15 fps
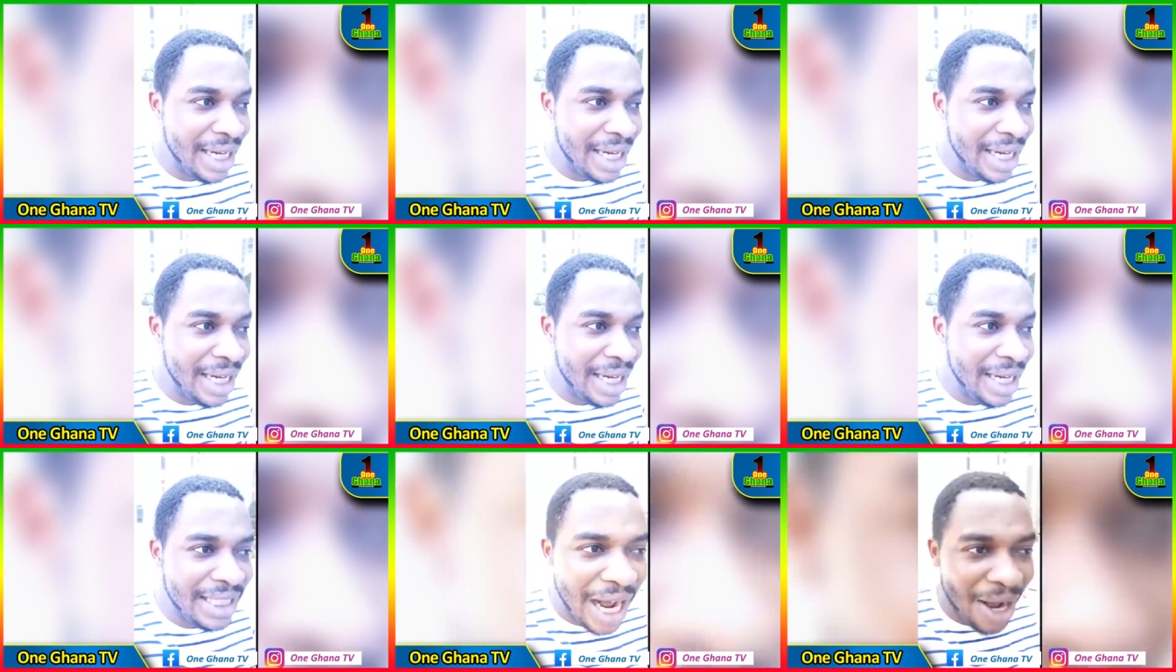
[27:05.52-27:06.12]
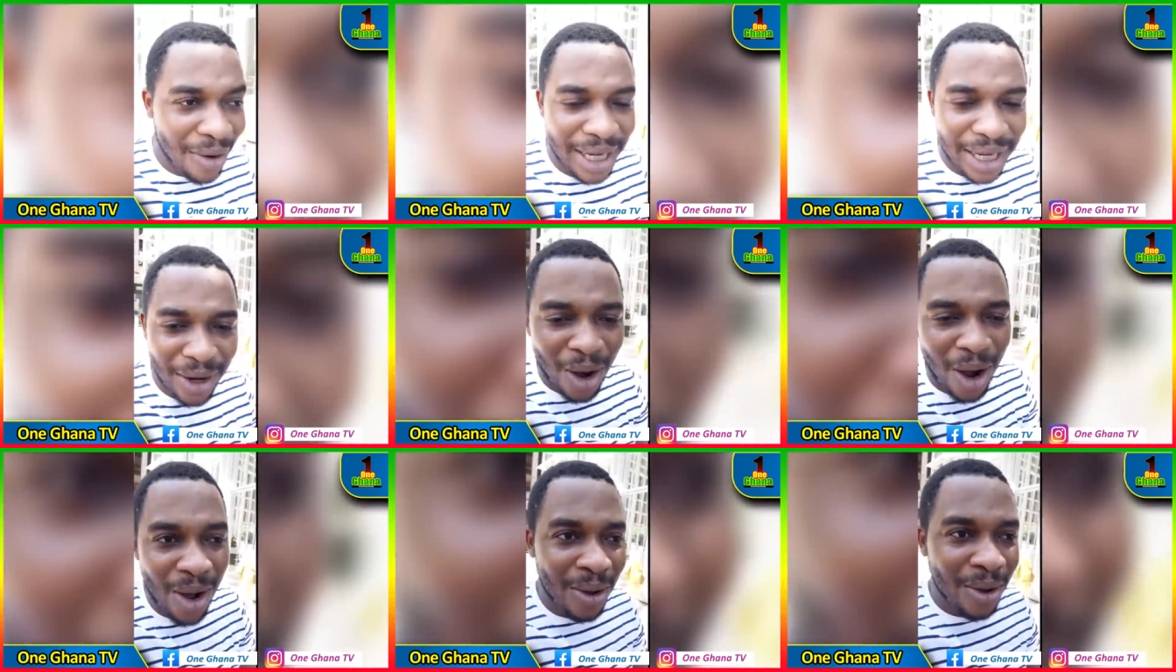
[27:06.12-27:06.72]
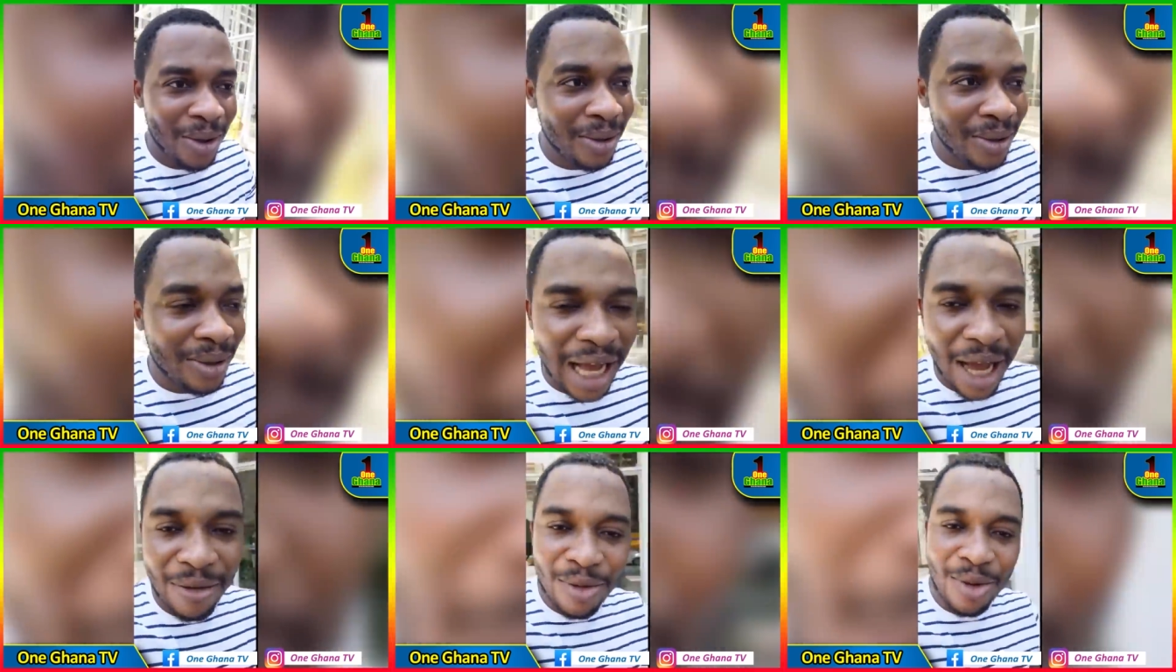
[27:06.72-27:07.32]
no wa ja o yere ho
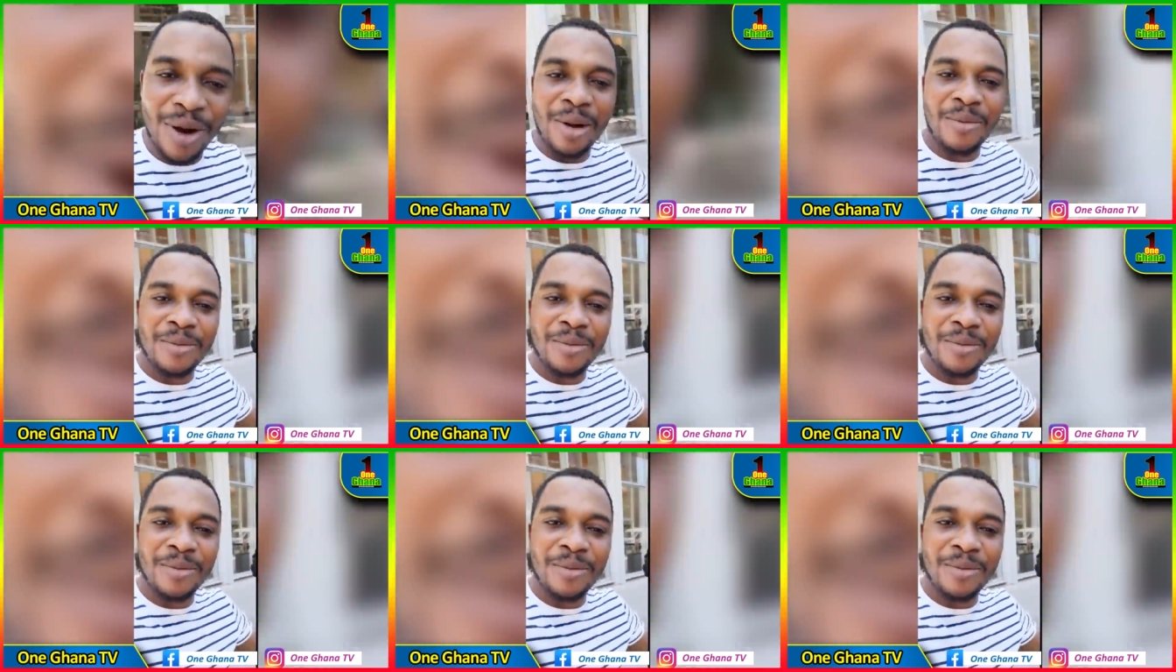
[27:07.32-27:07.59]
every 1